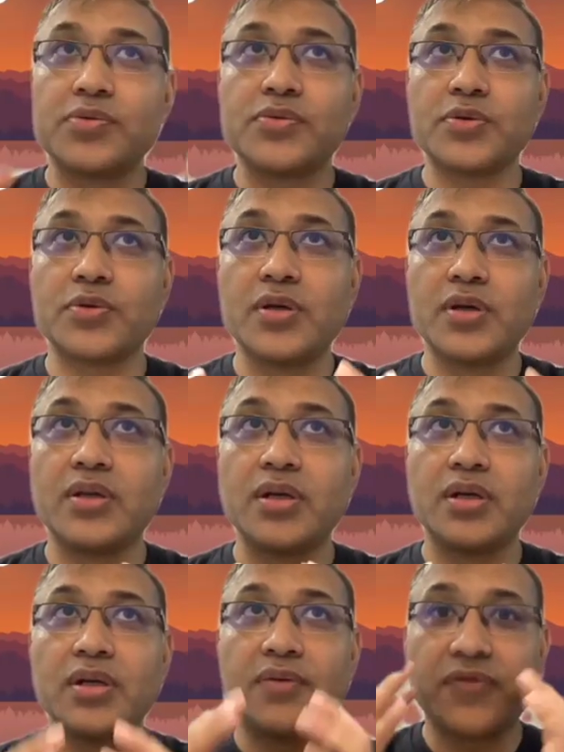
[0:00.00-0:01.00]

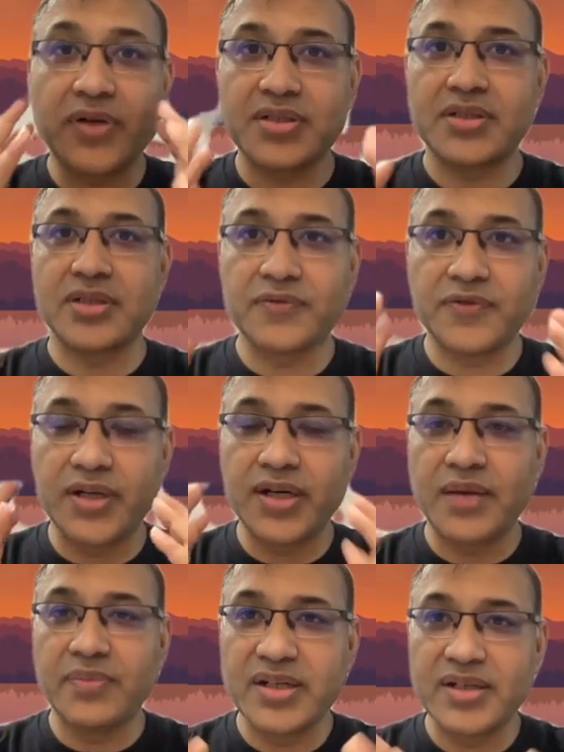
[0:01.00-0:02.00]
the first
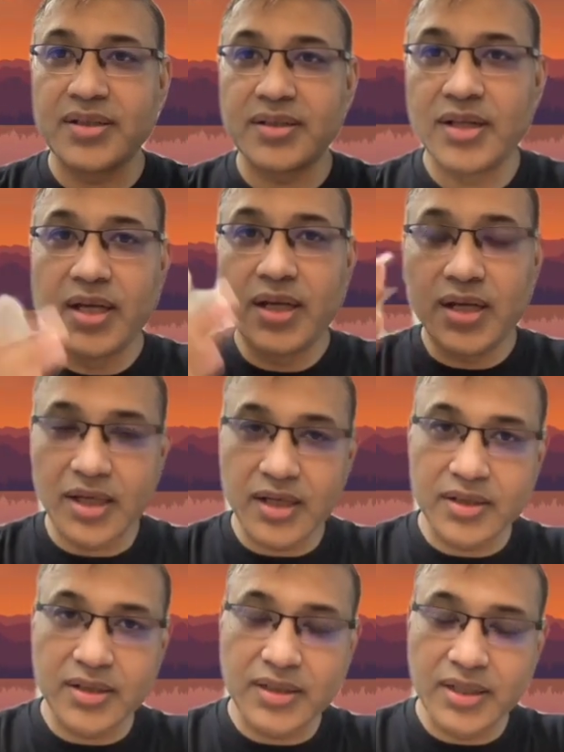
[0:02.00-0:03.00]
fundamental,
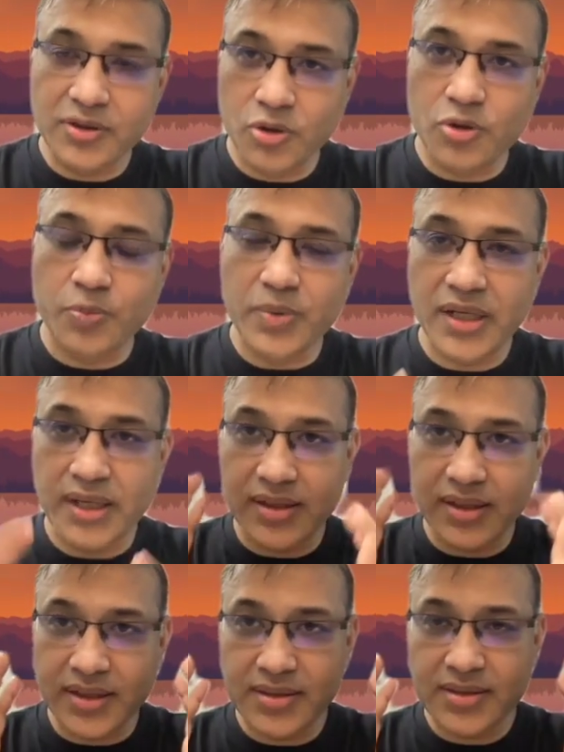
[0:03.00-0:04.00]
in your opinion,
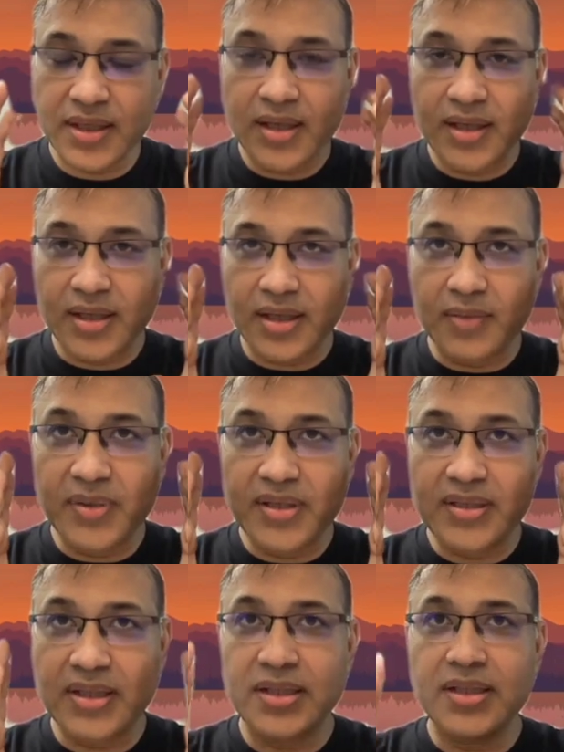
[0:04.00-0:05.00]
is
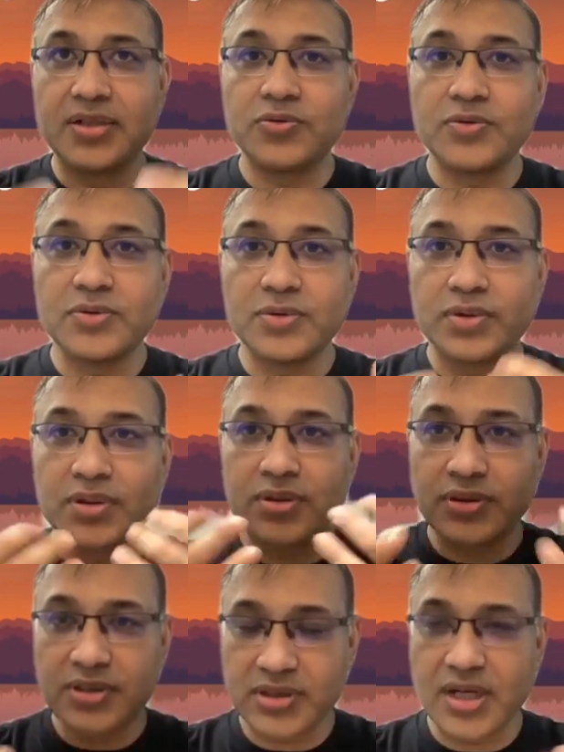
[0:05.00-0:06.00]
basically
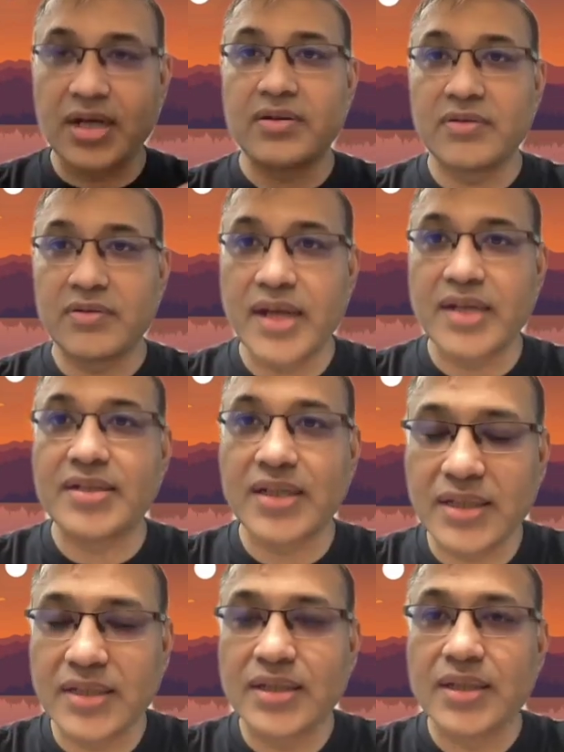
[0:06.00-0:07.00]
to start
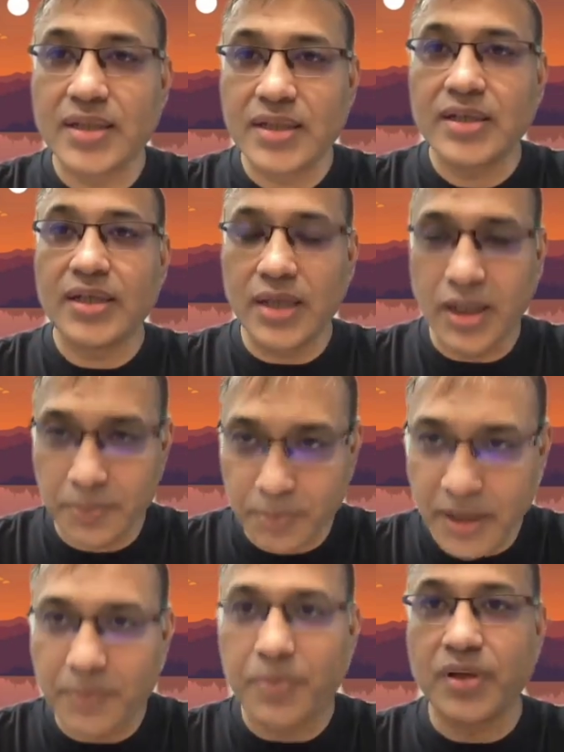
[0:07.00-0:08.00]
writing a
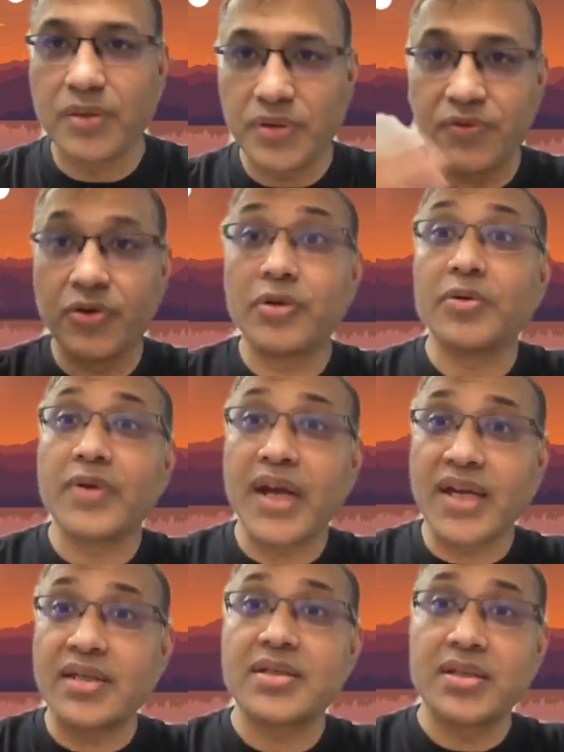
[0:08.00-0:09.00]
paper before you write